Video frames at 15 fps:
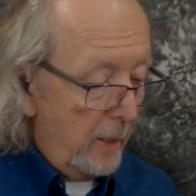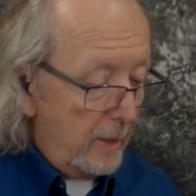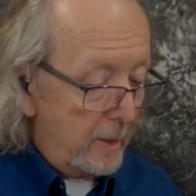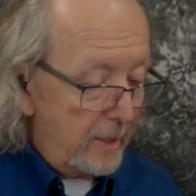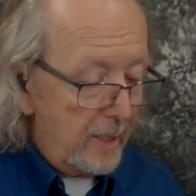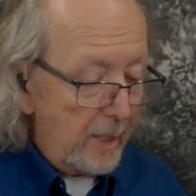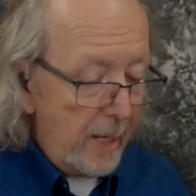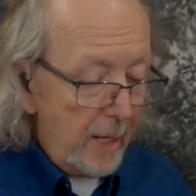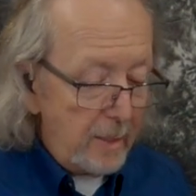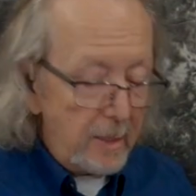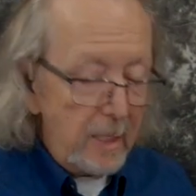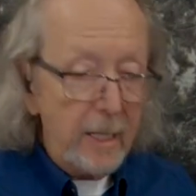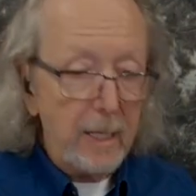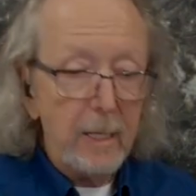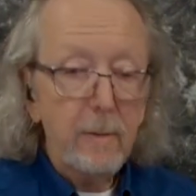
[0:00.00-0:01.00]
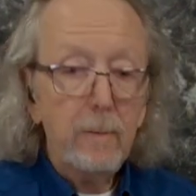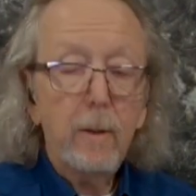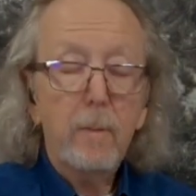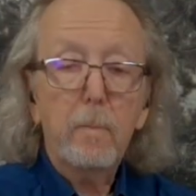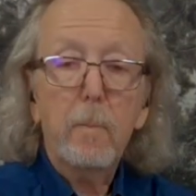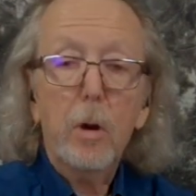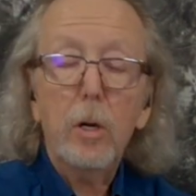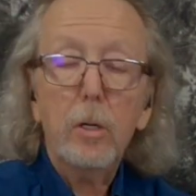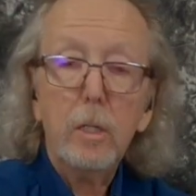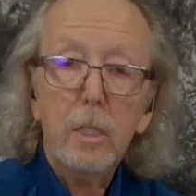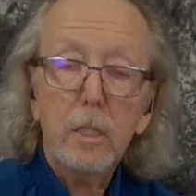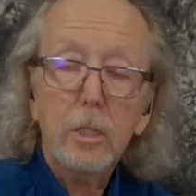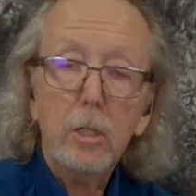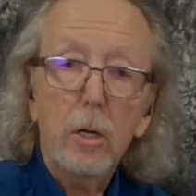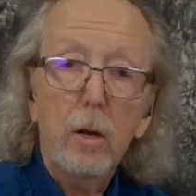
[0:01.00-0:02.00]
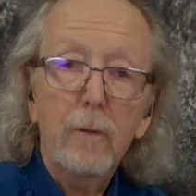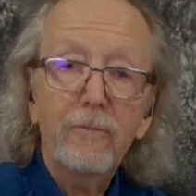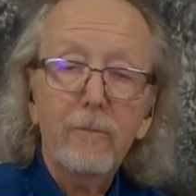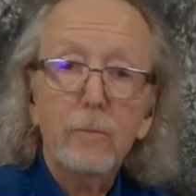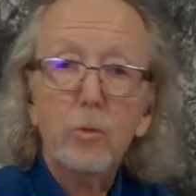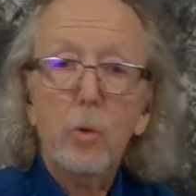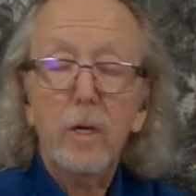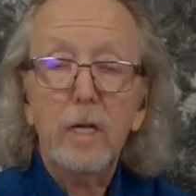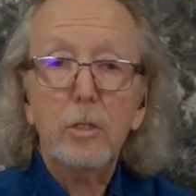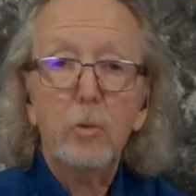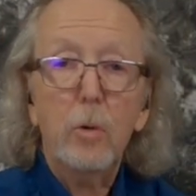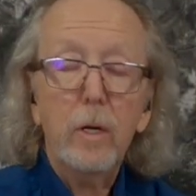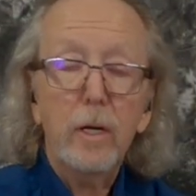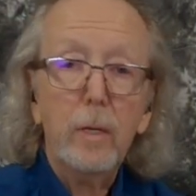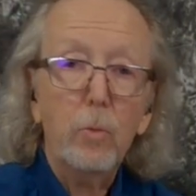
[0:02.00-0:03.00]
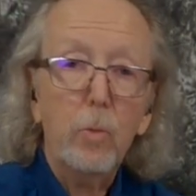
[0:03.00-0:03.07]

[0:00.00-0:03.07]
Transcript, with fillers: D18 Martin guitar from 2020.